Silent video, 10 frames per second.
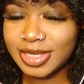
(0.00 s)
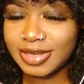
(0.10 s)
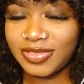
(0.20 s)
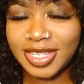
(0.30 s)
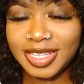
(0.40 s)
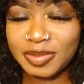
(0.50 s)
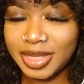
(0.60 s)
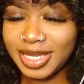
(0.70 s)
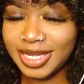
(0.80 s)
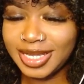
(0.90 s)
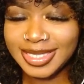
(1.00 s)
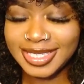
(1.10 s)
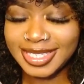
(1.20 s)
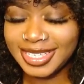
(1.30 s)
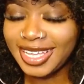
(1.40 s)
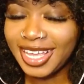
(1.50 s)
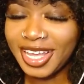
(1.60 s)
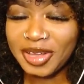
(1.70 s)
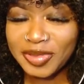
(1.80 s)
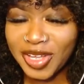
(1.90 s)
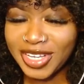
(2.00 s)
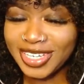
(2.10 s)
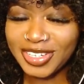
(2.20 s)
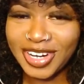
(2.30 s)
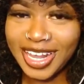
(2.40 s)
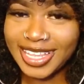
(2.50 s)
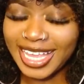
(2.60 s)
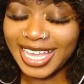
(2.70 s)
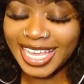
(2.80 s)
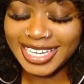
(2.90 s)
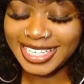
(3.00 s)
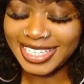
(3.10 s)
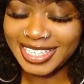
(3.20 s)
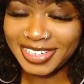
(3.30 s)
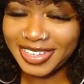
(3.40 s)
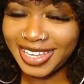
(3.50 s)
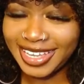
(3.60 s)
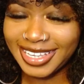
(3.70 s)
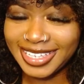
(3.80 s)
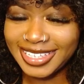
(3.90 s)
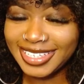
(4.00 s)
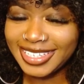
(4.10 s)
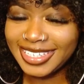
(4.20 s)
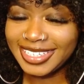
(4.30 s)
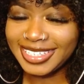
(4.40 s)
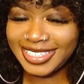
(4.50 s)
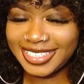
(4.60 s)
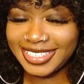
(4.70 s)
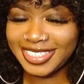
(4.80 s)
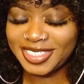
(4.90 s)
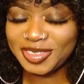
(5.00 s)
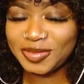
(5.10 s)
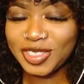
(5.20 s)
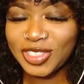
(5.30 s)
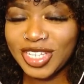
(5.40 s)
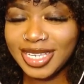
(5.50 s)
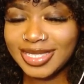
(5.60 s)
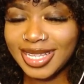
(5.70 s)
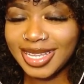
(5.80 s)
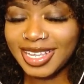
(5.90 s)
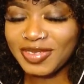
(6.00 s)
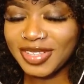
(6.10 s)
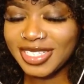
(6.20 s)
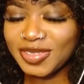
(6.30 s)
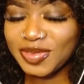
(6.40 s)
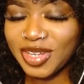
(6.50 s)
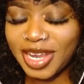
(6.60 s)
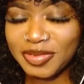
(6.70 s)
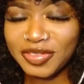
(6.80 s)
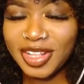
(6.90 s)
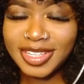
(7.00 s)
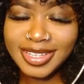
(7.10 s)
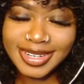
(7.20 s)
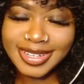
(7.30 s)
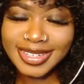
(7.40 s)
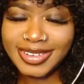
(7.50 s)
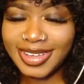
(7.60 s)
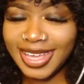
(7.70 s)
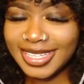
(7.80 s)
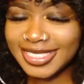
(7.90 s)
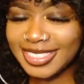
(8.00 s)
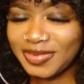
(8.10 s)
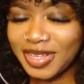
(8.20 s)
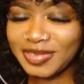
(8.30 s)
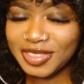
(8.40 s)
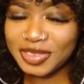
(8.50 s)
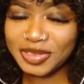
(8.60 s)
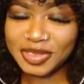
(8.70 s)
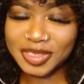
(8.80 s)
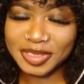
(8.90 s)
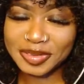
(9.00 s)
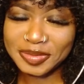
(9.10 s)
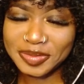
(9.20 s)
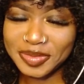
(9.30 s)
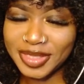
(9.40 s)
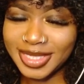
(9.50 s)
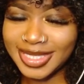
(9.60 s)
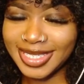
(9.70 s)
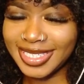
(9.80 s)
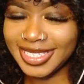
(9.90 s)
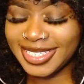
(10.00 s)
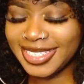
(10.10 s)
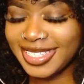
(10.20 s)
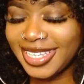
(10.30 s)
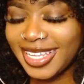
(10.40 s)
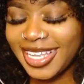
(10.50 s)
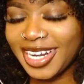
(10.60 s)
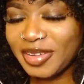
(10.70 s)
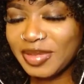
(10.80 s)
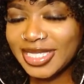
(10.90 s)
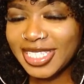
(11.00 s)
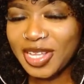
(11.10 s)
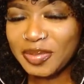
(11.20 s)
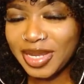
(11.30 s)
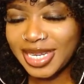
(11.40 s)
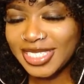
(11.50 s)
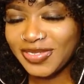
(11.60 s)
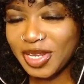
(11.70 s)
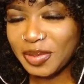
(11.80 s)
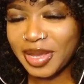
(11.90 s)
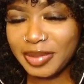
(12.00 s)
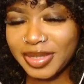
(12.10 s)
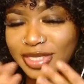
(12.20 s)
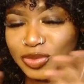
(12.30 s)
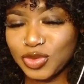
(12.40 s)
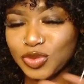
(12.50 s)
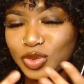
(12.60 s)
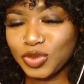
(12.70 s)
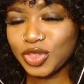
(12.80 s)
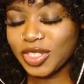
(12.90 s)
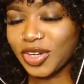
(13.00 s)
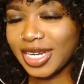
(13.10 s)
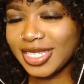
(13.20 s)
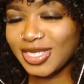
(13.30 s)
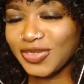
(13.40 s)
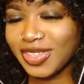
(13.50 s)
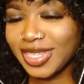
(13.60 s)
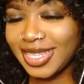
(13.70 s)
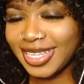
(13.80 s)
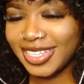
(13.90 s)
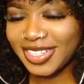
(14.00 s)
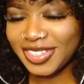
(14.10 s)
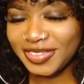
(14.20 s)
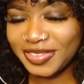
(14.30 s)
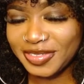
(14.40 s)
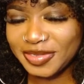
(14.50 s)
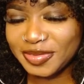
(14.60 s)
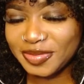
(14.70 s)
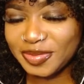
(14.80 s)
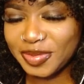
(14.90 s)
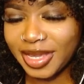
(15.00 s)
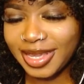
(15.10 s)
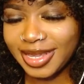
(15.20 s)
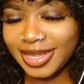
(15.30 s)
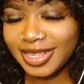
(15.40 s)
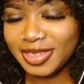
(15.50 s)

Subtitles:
feeling blessed, and hope y'all didn't cry like I did, okay? Make sure you guys like, comment, and subscribe, and follow your girl on IG, Bombshell Aura. And I'm going to see you on my next video, Bombies. Gratitude for the love. Bye.